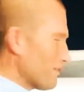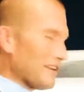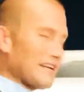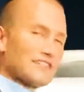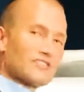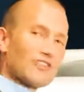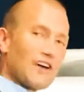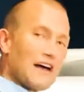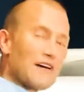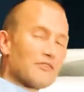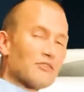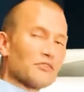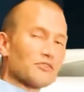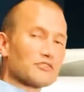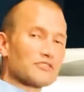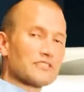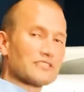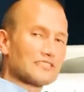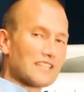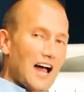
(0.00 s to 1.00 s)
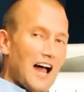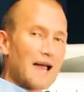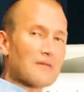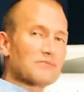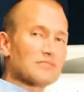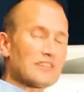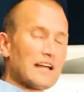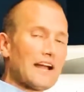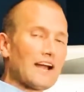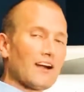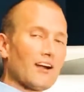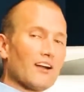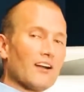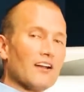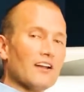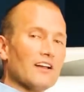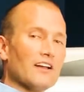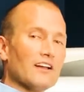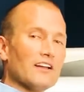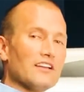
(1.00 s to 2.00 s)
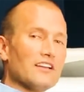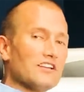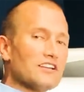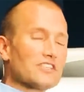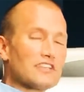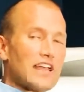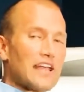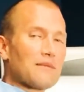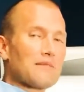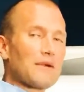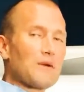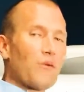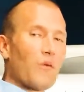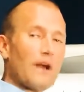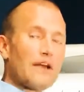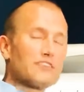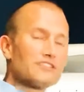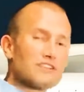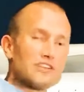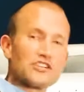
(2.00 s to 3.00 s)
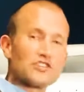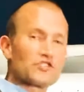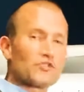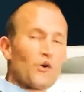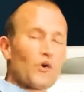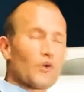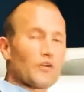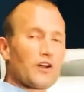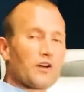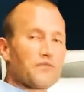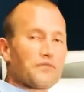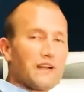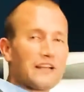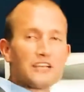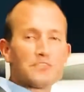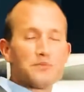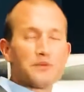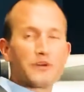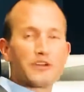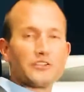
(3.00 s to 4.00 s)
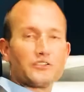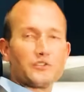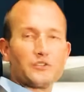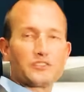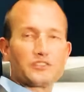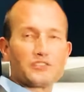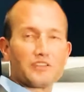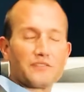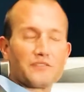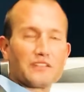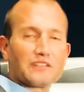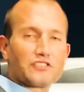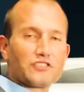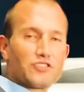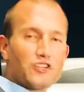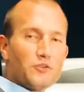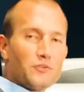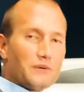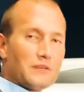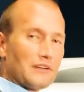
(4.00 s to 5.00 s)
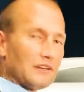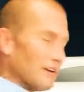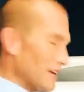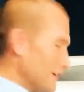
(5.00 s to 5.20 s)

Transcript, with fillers: these levels. The time's there. You just can't be wasting it scrolling on Facebook and doing stuff that's stupid.